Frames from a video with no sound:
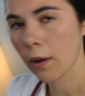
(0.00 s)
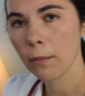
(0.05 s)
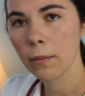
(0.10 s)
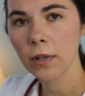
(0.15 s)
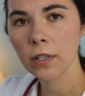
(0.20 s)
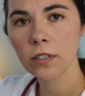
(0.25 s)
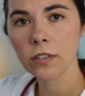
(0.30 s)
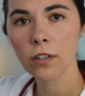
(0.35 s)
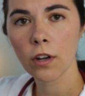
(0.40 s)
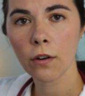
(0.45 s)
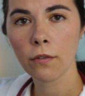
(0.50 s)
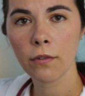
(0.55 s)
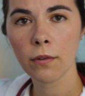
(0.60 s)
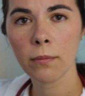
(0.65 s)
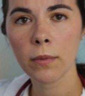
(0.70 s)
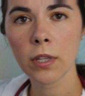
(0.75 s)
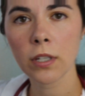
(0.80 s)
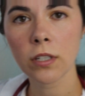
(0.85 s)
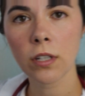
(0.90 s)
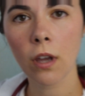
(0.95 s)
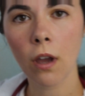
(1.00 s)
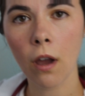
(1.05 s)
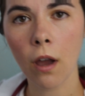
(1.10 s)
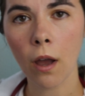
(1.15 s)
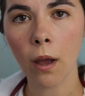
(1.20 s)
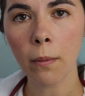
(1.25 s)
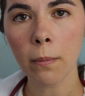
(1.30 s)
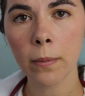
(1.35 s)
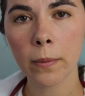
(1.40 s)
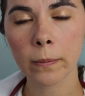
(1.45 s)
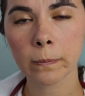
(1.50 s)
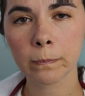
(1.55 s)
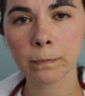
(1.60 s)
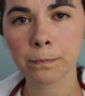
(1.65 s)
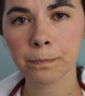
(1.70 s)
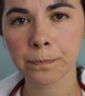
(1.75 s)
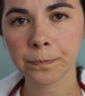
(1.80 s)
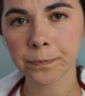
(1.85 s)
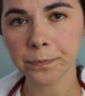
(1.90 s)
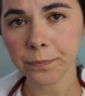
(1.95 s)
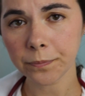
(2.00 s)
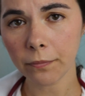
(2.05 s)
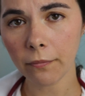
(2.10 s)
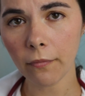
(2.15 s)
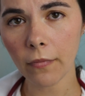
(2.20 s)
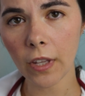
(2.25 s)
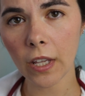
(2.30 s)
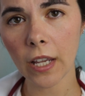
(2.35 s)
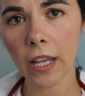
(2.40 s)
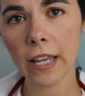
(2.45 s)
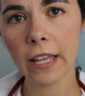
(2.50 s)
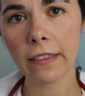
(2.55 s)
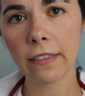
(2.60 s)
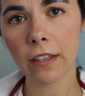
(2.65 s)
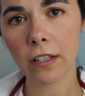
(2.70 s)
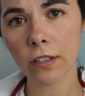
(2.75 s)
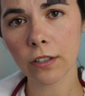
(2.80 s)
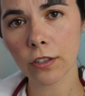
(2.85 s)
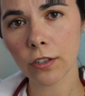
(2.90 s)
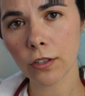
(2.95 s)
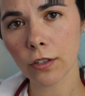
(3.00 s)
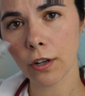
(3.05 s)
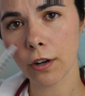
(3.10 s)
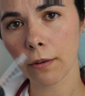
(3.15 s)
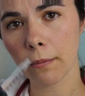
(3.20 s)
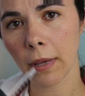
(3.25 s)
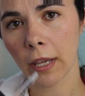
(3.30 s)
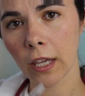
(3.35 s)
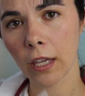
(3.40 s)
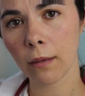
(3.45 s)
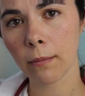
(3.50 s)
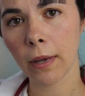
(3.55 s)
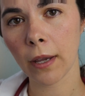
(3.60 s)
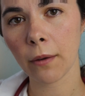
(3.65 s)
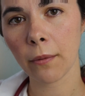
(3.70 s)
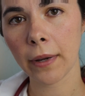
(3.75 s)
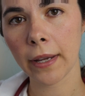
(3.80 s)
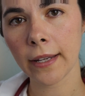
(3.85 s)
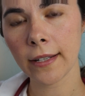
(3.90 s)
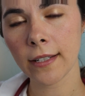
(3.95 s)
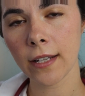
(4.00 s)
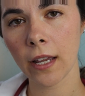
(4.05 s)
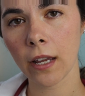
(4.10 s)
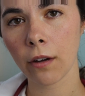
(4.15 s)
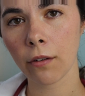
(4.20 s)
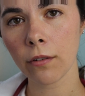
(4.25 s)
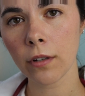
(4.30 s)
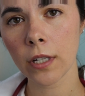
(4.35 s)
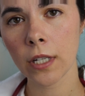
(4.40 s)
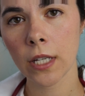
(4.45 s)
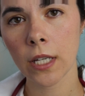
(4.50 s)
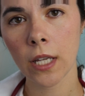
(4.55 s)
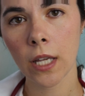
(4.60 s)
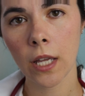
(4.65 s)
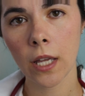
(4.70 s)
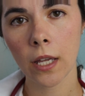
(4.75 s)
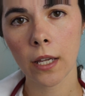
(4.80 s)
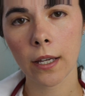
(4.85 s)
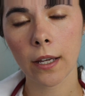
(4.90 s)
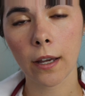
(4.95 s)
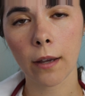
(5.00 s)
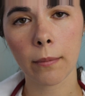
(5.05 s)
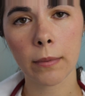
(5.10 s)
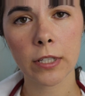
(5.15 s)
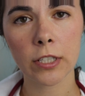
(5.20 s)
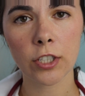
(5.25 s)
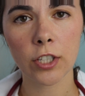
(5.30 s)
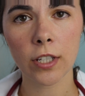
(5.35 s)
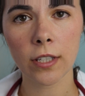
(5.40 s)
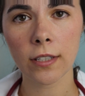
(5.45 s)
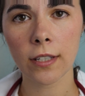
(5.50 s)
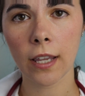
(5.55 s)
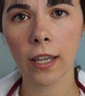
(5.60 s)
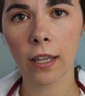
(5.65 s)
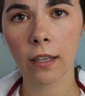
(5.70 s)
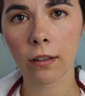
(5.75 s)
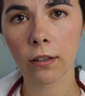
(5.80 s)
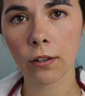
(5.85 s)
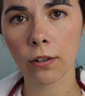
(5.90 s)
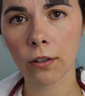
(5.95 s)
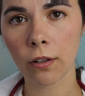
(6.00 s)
so I'm going to start from the top and then start making my way down. It's just a